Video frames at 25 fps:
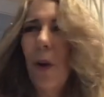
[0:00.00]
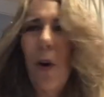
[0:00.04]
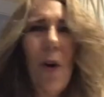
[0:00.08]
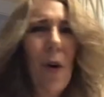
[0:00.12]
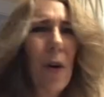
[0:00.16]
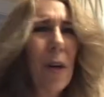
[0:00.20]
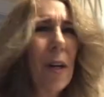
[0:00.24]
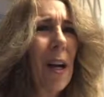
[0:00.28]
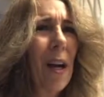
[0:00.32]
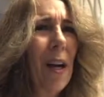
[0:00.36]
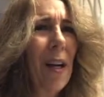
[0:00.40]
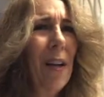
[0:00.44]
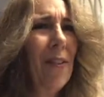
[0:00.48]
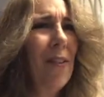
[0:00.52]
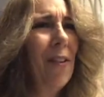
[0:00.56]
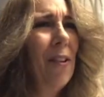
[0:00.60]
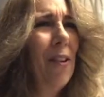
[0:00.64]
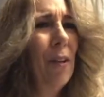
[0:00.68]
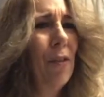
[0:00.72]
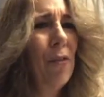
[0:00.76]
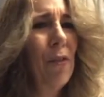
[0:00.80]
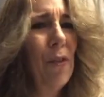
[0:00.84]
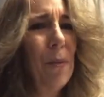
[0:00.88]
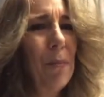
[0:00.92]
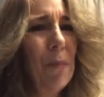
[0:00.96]
all kinds of
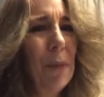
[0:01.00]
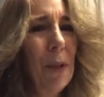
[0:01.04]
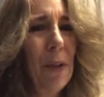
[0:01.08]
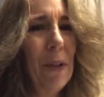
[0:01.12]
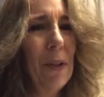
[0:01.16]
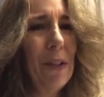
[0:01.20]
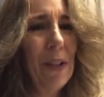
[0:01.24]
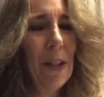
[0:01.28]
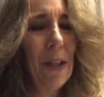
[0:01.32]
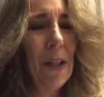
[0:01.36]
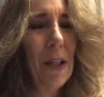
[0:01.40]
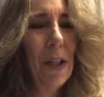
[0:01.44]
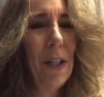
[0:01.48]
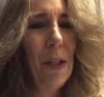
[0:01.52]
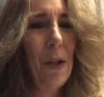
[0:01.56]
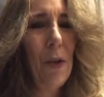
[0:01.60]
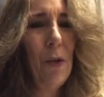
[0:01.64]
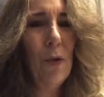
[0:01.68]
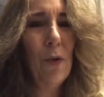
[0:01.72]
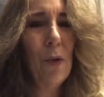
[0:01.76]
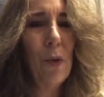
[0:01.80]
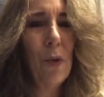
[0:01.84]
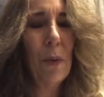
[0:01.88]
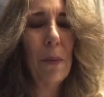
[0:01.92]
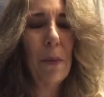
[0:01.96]
different military
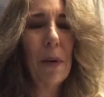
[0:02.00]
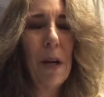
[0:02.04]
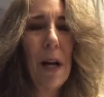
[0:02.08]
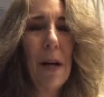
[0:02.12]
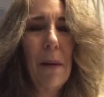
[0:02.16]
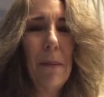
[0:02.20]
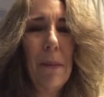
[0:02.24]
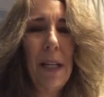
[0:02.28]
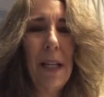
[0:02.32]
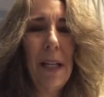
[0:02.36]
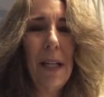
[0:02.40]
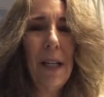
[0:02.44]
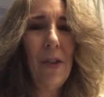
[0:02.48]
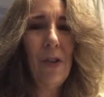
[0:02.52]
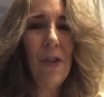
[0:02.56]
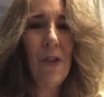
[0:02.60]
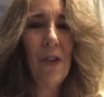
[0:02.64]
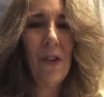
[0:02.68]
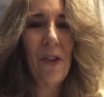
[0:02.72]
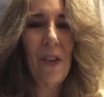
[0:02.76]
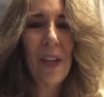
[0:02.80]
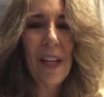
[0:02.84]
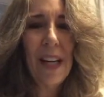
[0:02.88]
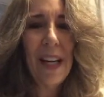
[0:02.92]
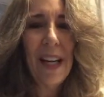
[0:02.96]
uniform
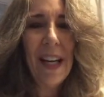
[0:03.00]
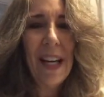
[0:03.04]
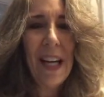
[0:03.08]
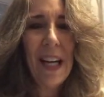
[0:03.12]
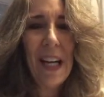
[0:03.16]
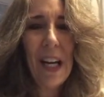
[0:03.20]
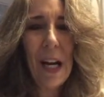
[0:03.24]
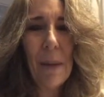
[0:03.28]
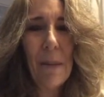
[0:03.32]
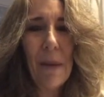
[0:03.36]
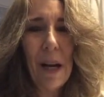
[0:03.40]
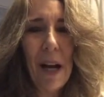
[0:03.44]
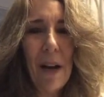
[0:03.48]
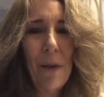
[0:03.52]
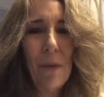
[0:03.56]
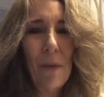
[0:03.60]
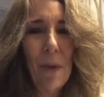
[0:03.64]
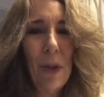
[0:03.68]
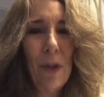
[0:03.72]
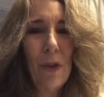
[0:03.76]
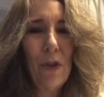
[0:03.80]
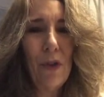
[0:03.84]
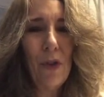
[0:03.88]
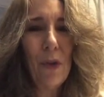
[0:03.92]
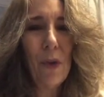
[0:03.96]
combinations. And I'm not
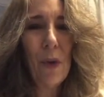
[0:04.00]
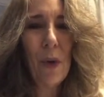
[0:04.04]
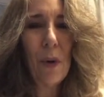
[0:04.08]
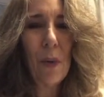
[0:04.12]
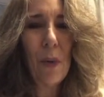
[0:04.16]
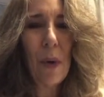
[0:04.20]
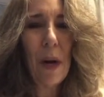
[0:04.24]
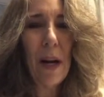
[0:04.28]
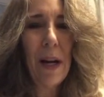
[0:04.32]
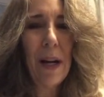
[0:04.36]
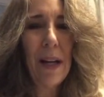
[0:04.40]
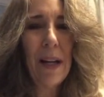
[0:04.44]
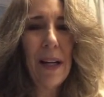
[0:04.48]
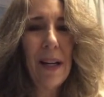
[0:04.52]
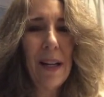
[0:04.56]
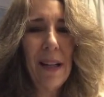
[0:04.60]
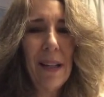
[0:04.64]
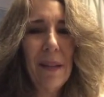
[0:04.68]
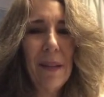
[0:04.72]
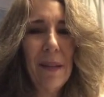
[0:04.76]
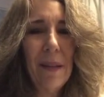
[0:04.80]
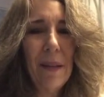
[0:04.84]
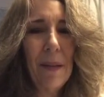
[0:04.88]
real sure why uh,